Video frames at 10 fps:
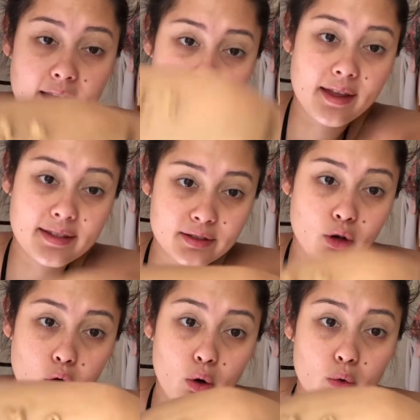Like there's
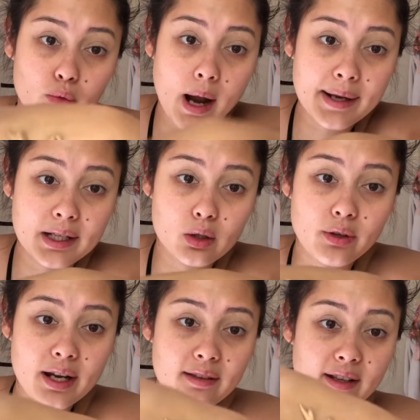no running or
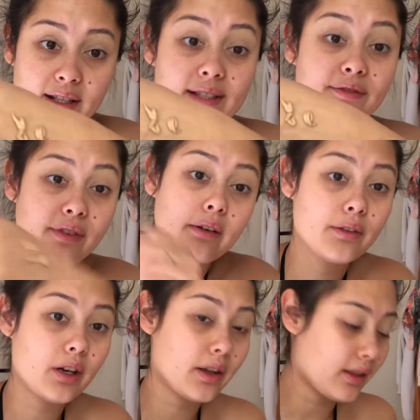anything. It's very,
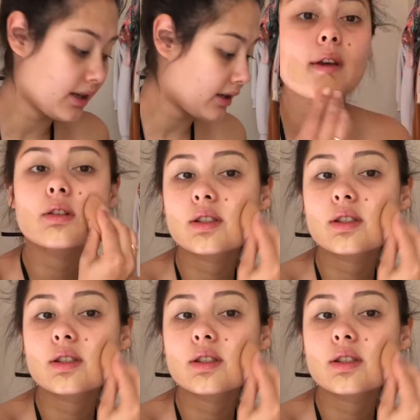very thick.